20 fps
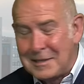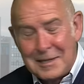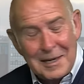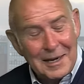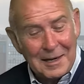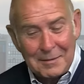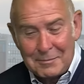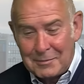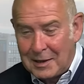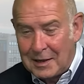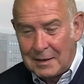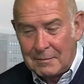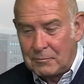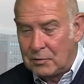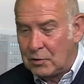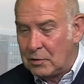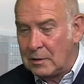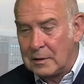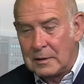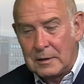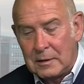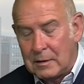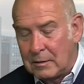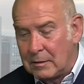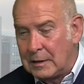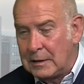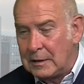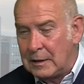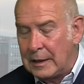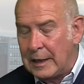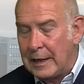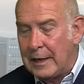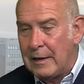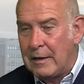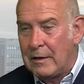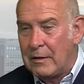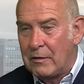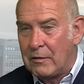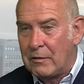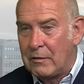Yeah, I'm sure. He
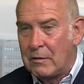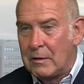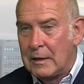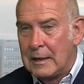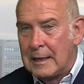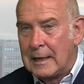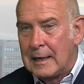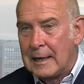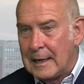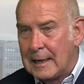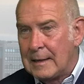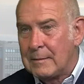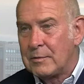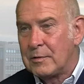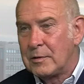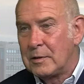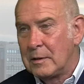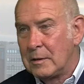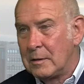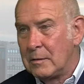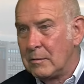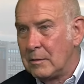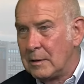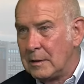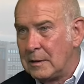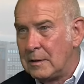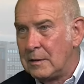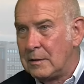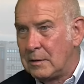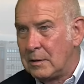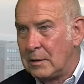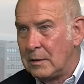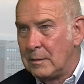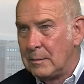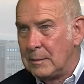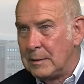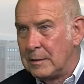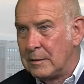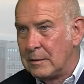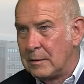is absolutely
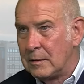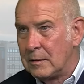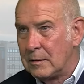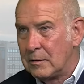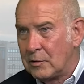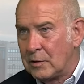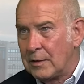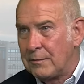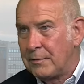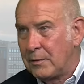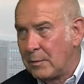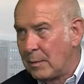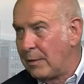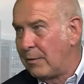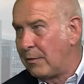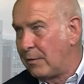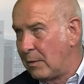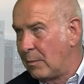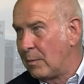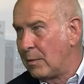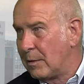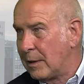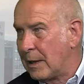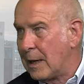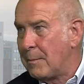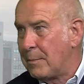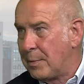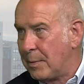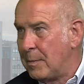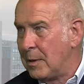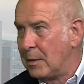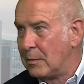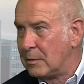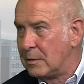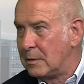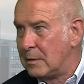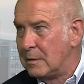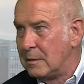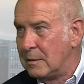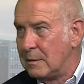determined that Sheffield Wednesday will get
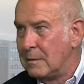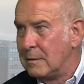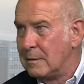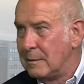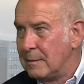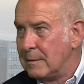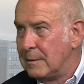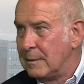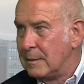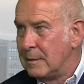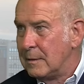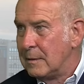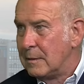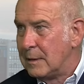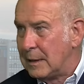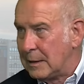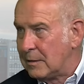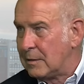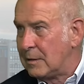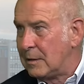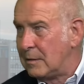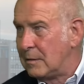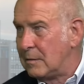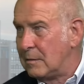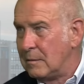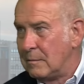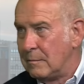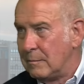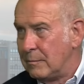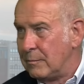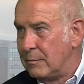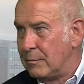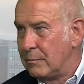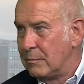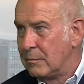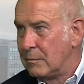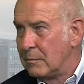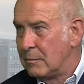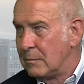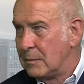promoted next season.
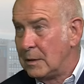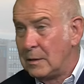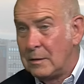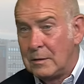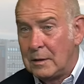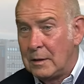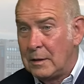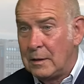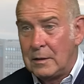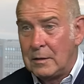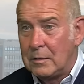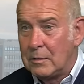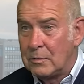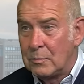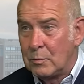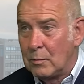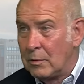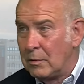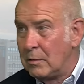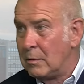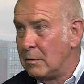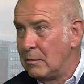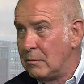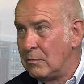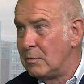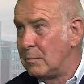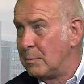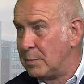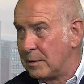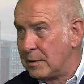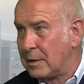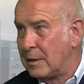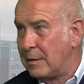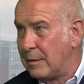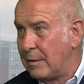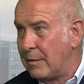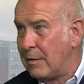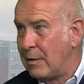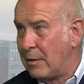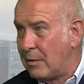He is
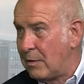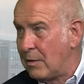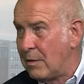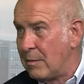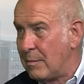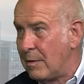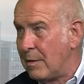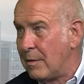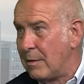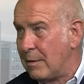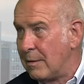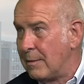100% determined.